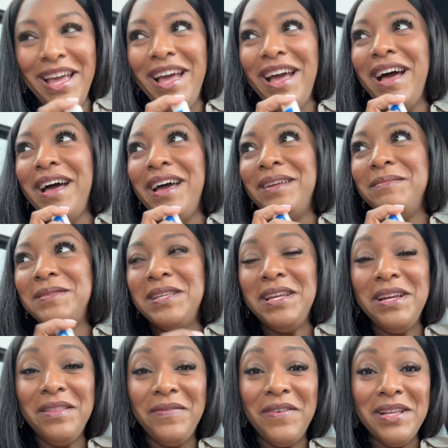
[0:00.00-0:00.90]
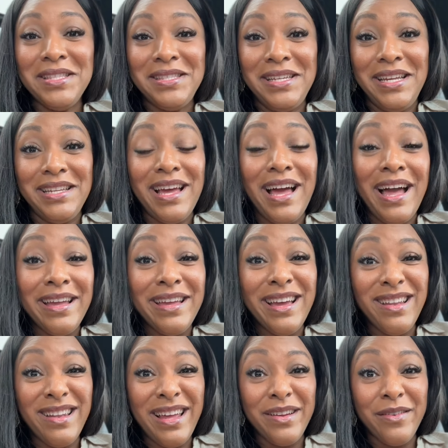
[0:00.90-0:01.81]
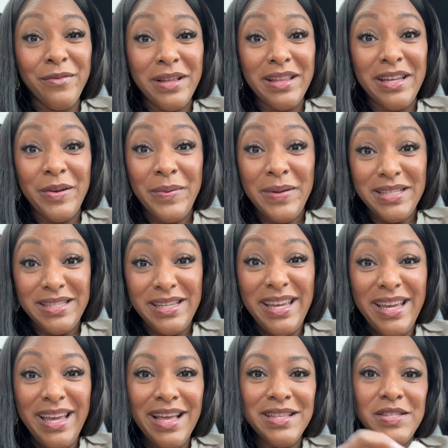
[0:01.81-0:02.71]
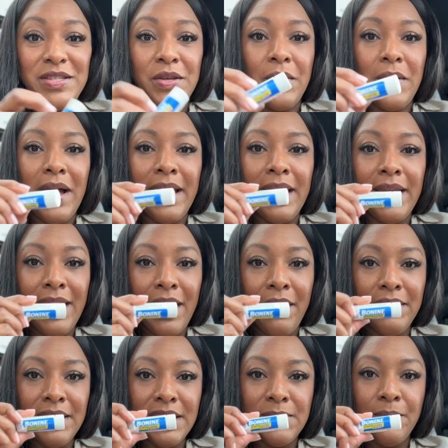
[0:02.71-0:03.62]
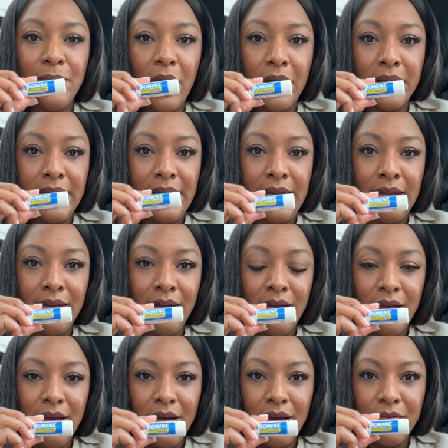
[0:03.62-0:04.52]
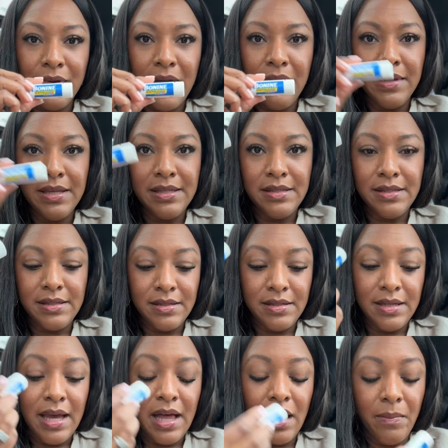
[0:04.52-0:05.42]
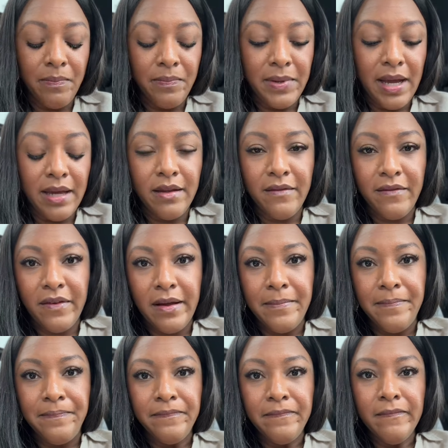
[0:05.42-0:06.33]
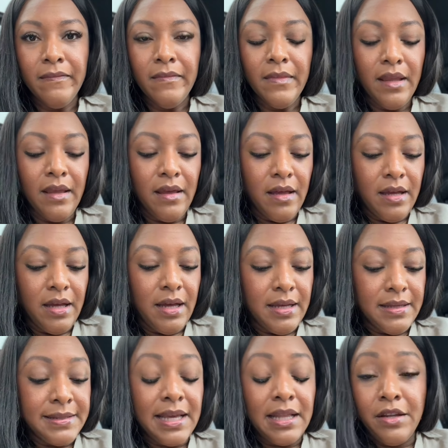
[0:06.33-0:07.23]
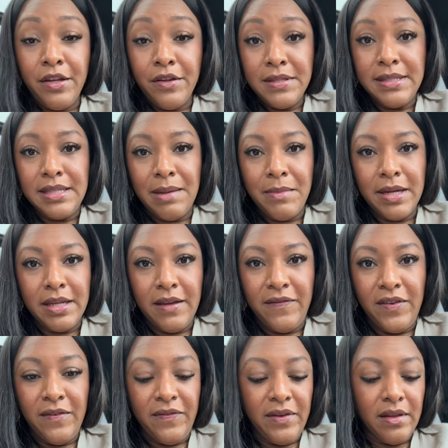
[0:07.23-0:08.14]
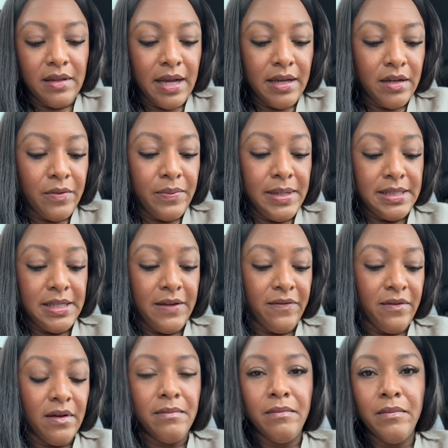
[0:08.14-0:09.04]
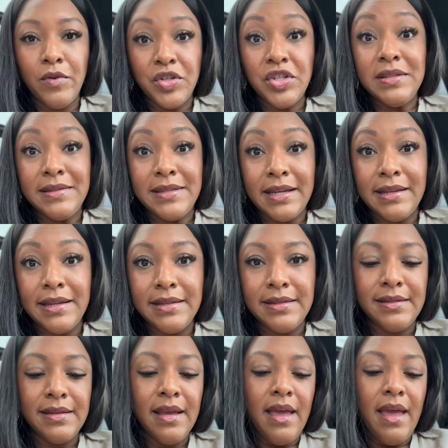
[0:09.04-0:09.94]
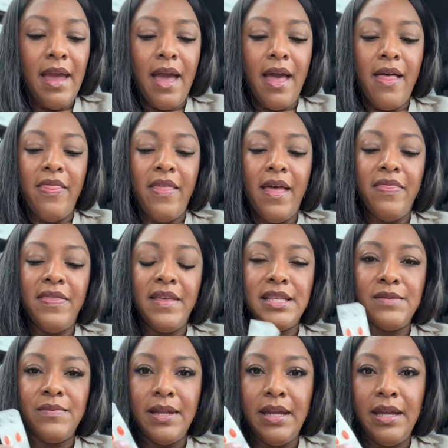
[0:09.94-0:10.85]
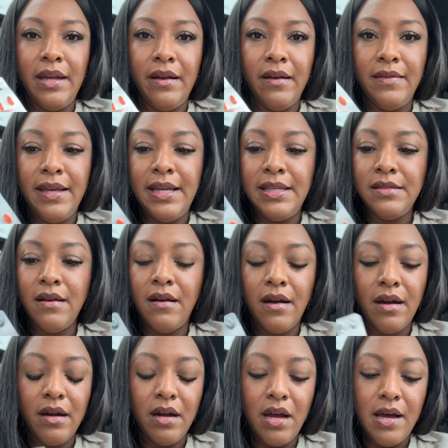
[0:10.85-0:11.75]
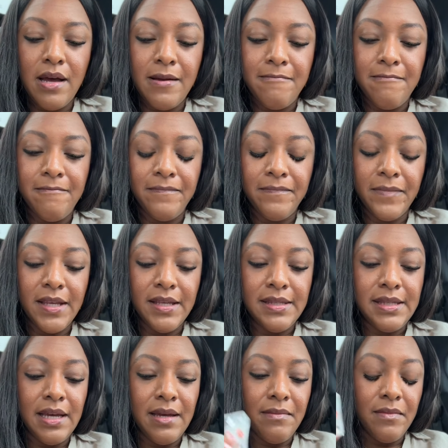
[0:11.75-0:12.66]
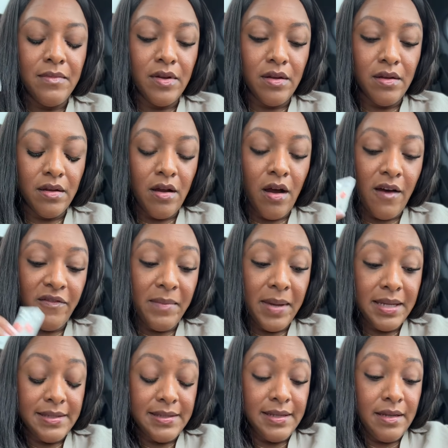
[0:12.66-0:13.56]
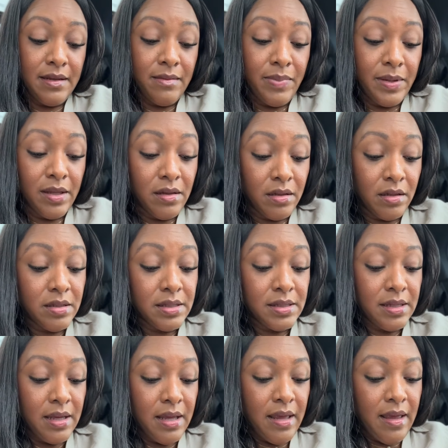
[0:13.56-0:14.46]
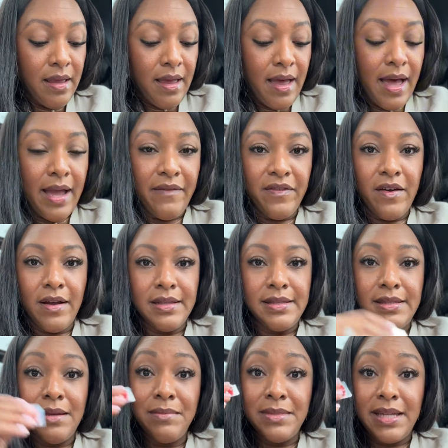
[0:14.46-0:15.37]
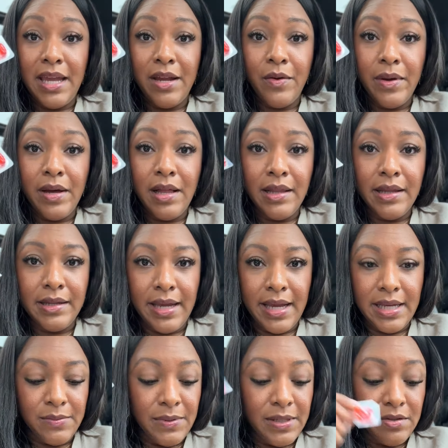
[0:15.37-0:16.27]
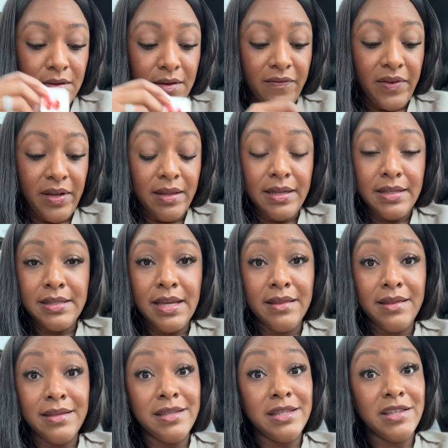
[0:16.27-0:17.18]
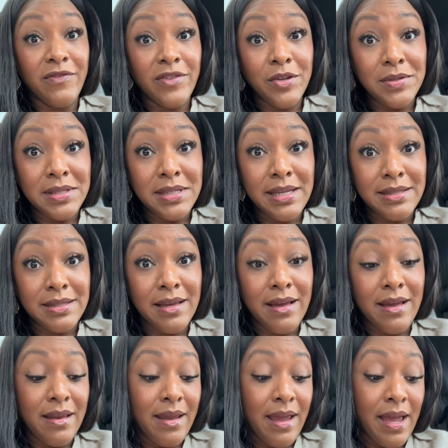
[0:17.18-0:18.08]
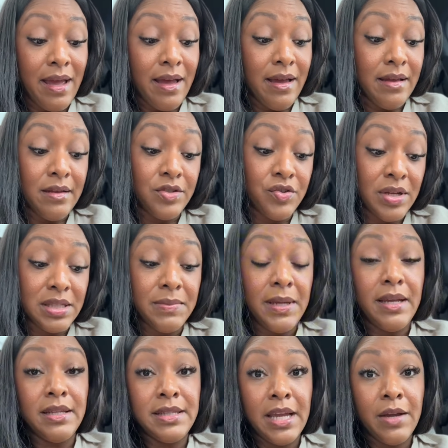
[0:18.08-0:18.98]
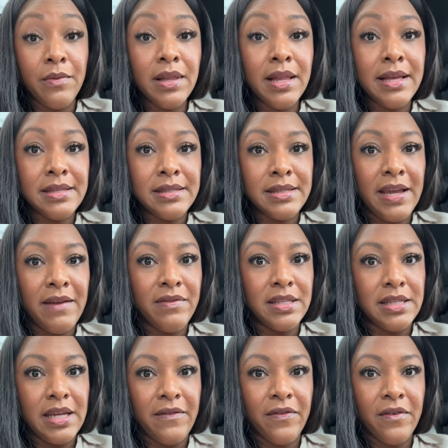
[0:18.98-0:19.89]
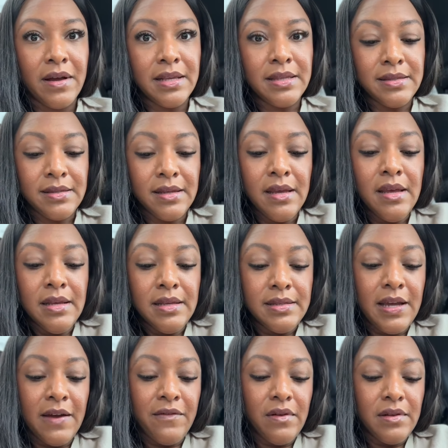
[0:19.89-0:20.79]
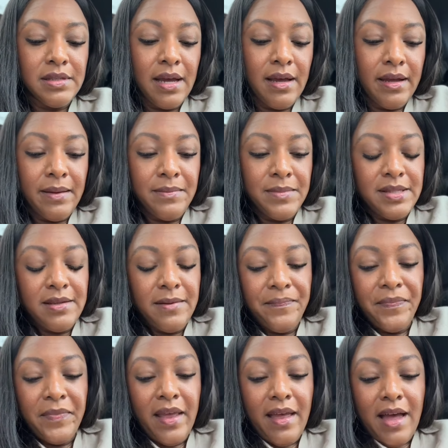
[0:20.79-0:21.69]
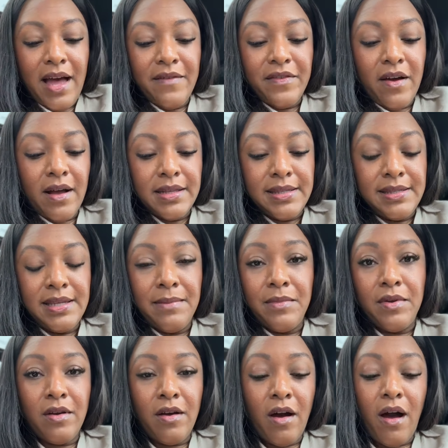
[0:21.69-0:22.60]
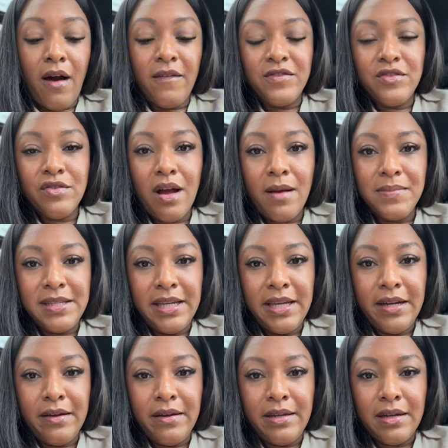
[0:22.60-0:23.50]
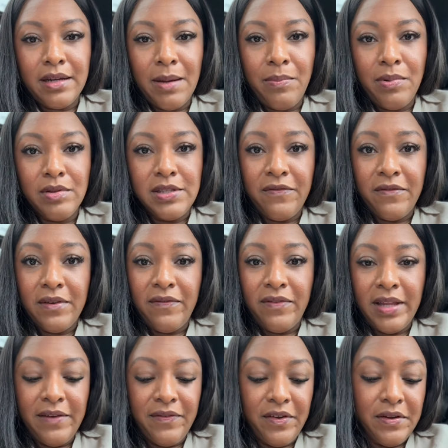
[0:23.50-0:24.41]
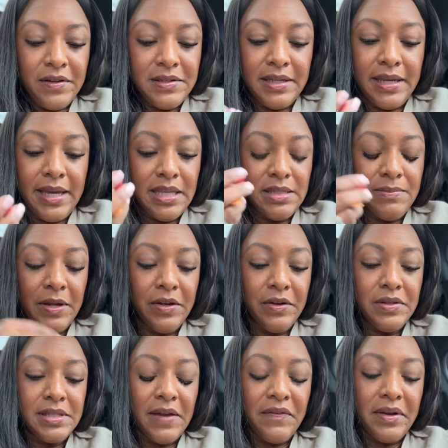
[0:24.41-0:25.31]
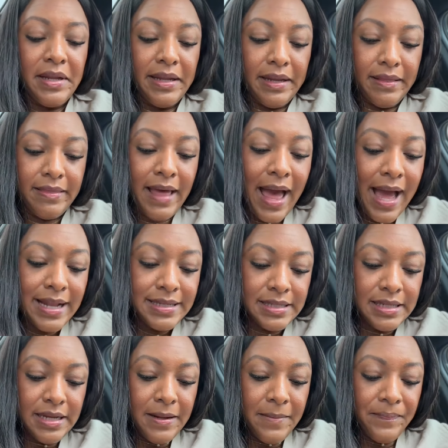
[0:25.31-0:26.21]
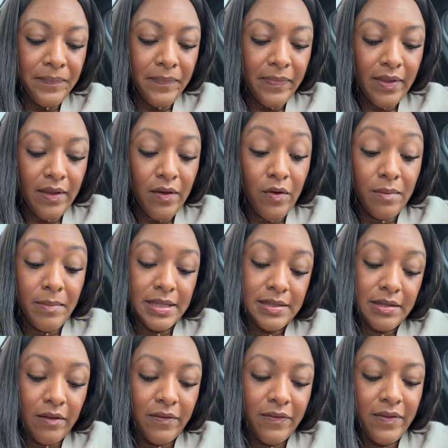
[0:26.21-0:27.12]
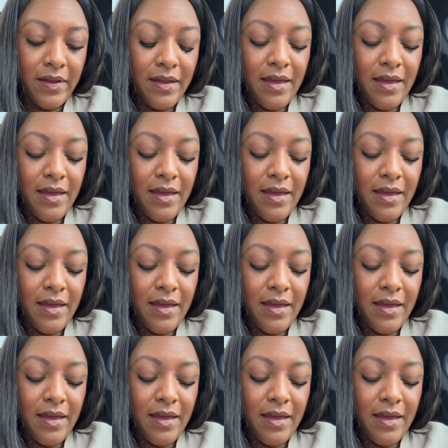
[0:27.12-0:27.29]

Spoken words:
and I'm sitting in the front seat, I get like really queasy, and so I carry this Bonine around. This is to help kind of settle your stomach if you feel kind of queasy from motion sickness. And then this one here, these are some cough medicine pills. I've got some Dayquil in case we start feeling sick. This is flu season, and trust me, Dayquil has saved the day for us several times. I've got some cough drops here in a couple different flavors in case my girls ever needed that, or myself.